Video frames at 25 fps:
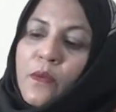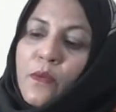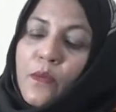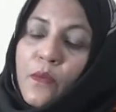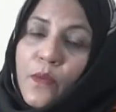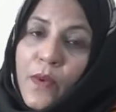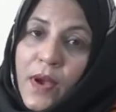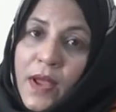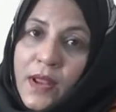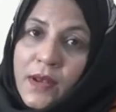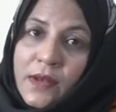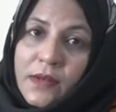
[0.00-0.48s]

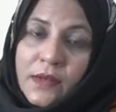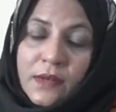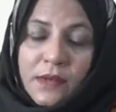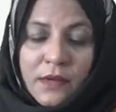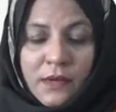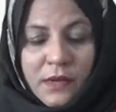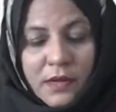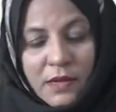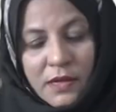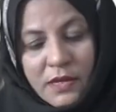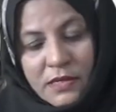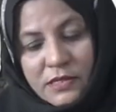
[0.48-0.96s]
one
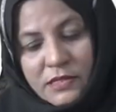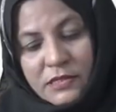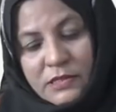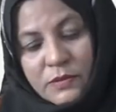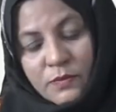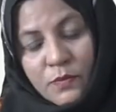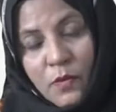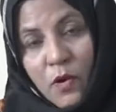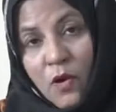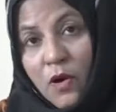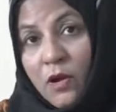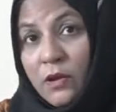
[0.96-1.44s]

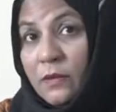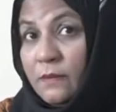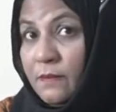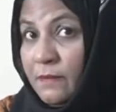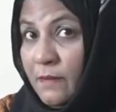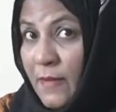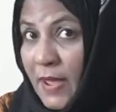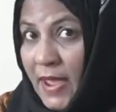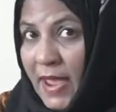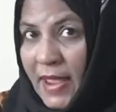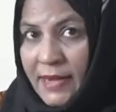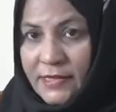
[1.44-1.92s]
small
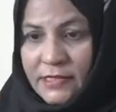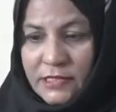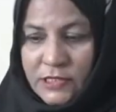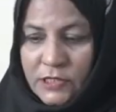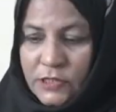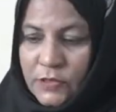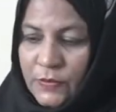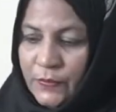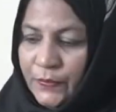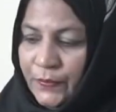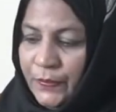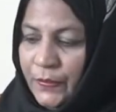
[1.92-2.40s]

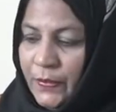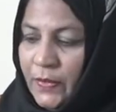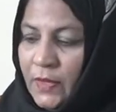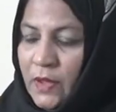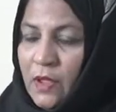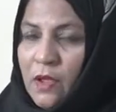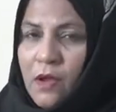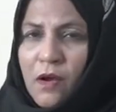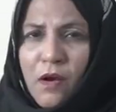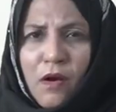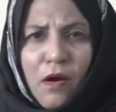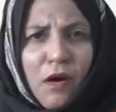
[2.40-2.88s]
mat
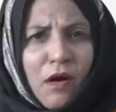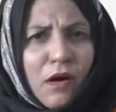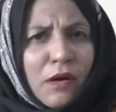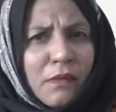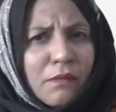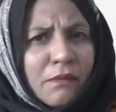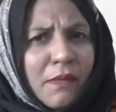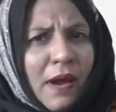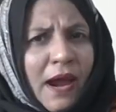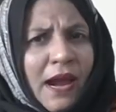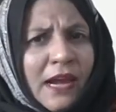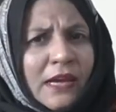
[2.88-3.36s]
or
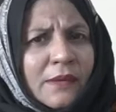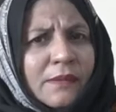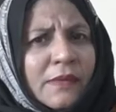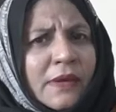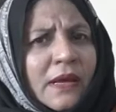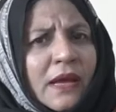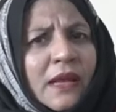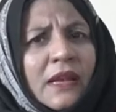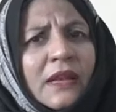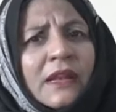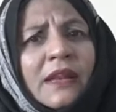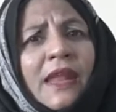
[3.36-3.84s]
might be
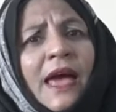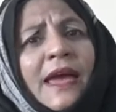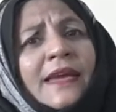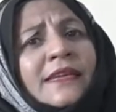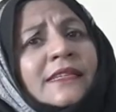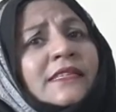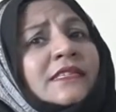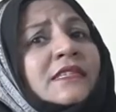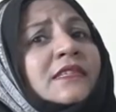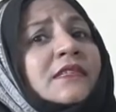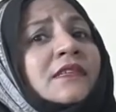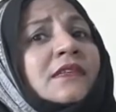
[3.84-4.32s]
a
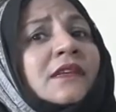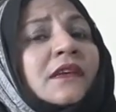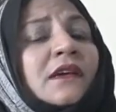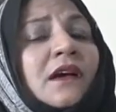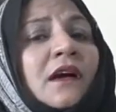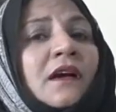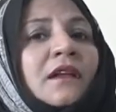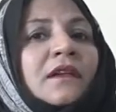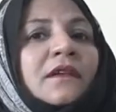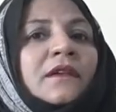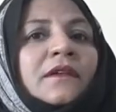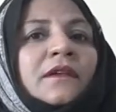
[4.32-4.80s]
light
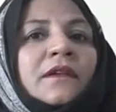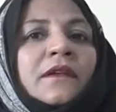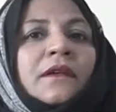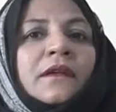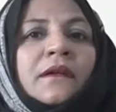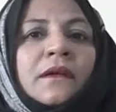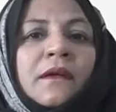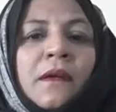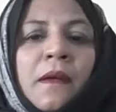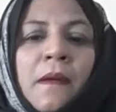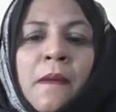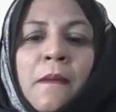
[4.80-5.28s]
color
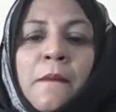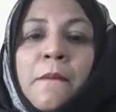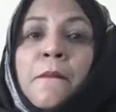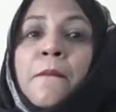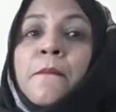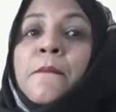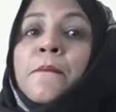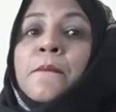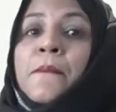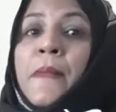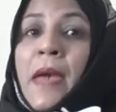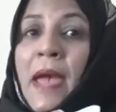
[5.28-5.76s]

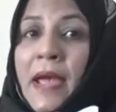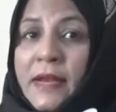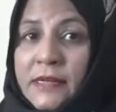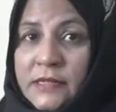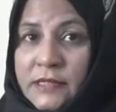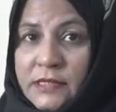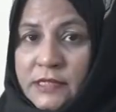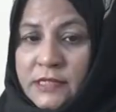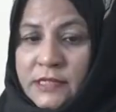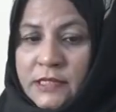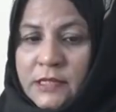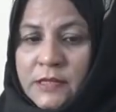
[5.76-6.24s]

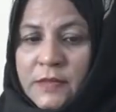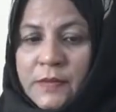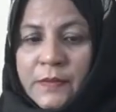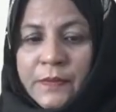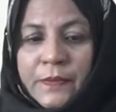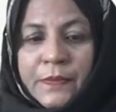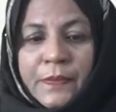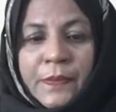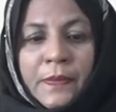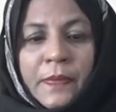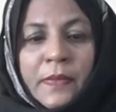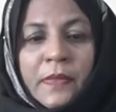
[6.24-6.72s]
mat.
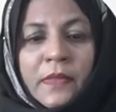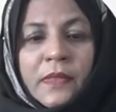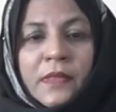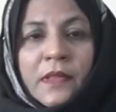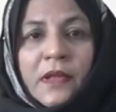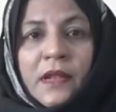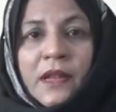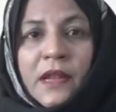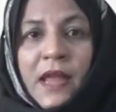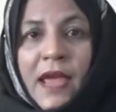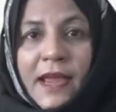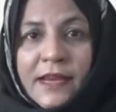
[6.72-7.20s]

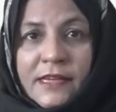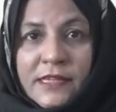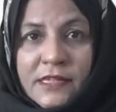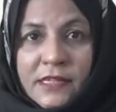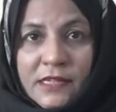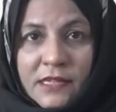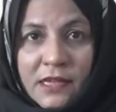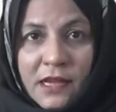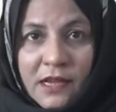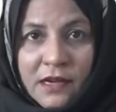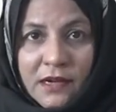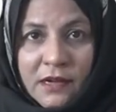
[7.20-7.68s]
The light
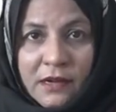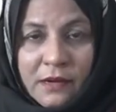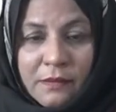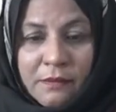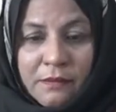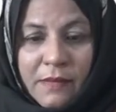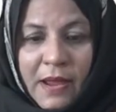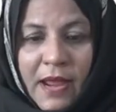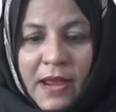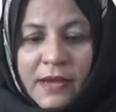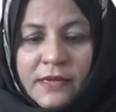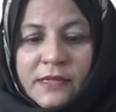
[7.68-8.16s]
color
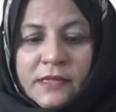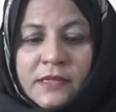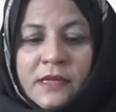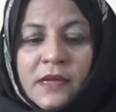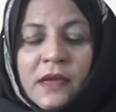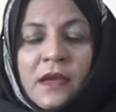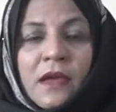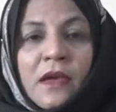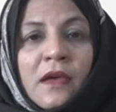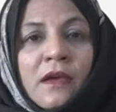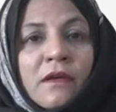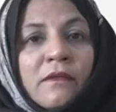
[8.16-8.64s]
mat.
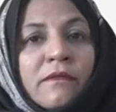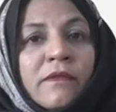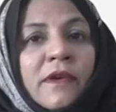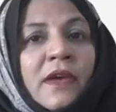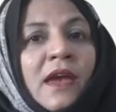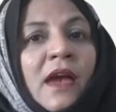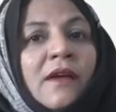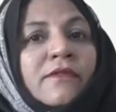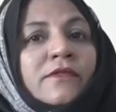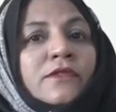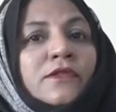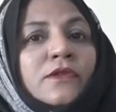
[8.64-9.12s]
We
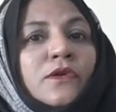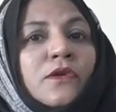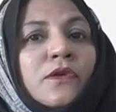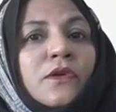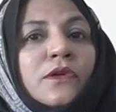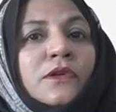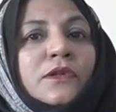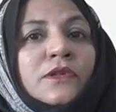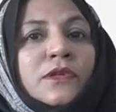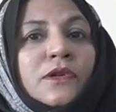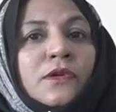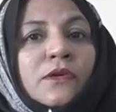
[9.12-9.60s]
have
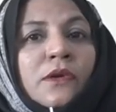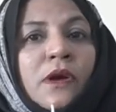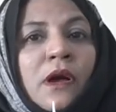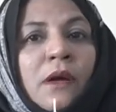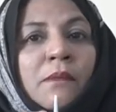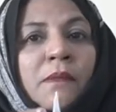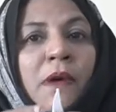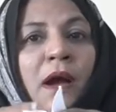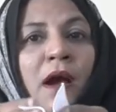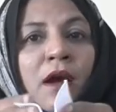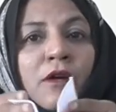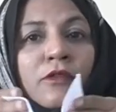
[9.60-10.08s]
told you
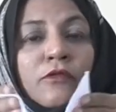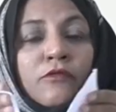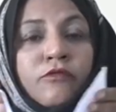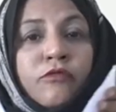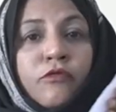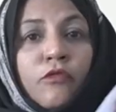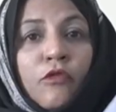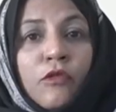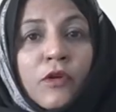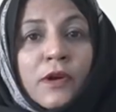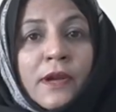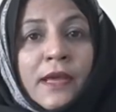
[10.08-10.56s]
about
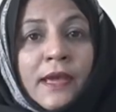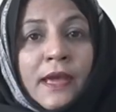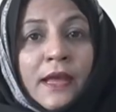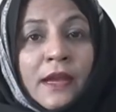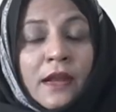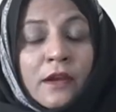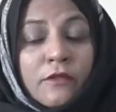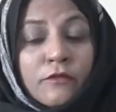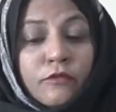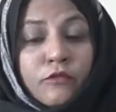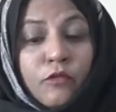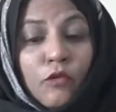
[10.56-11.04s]
folding
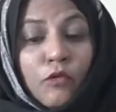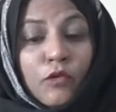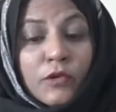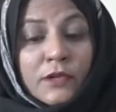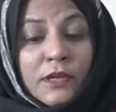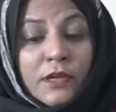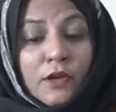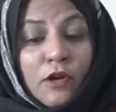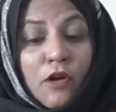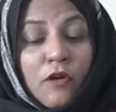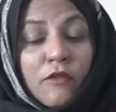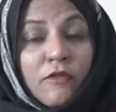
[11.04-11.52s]
and
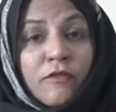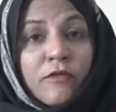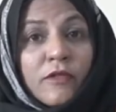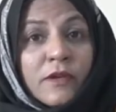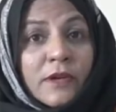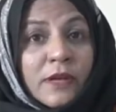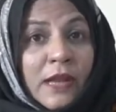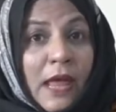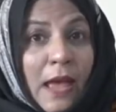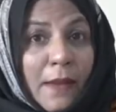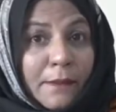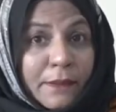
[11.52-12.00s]
unfolding
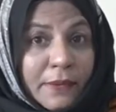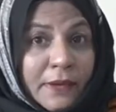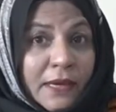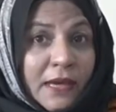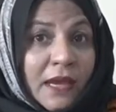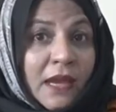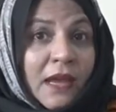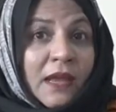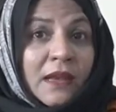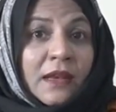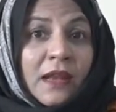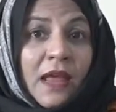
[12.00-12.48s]
of
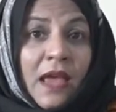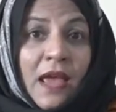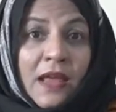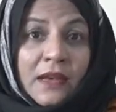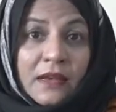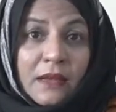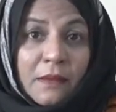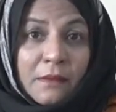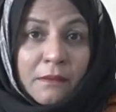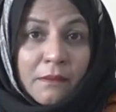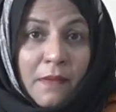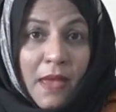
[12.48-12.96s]
napkin
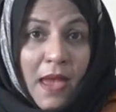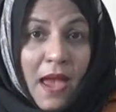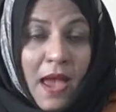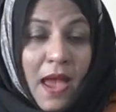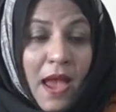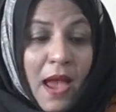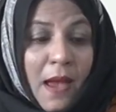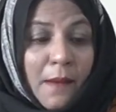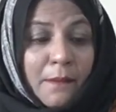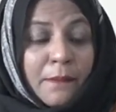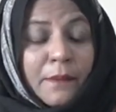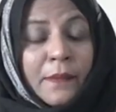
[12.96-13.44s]
and a
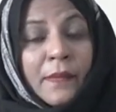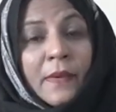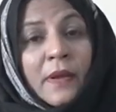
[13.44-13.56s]
map